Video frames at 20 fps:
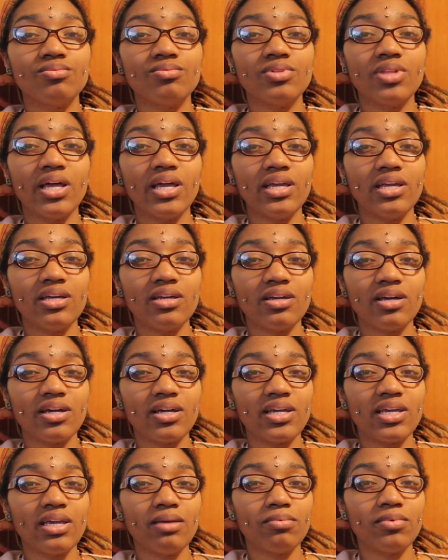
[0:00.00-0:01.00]
like
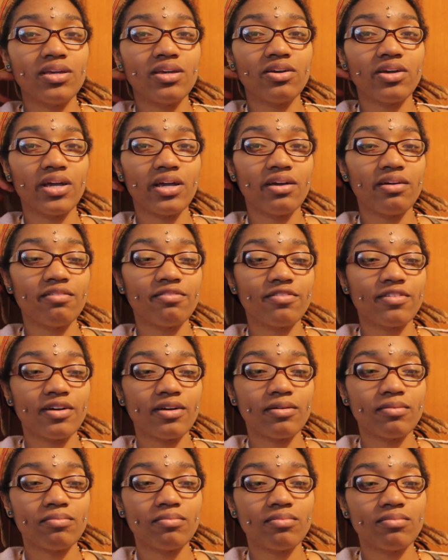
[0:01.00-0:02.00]
keeping your hair
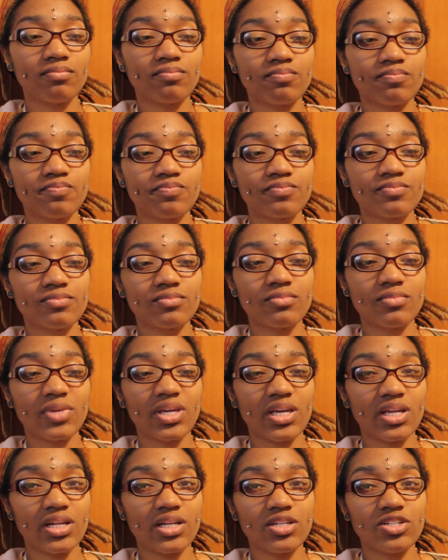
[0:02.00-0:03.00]
from
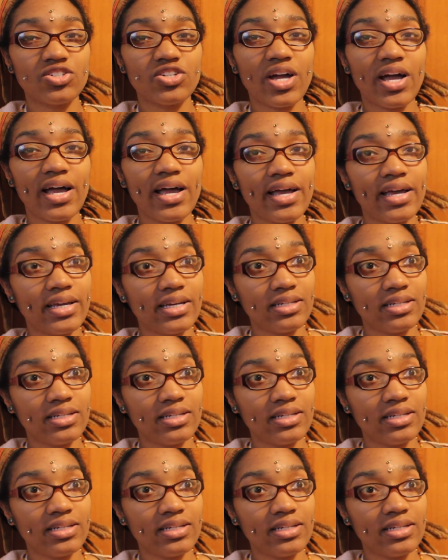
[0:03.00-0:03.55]
getting dry?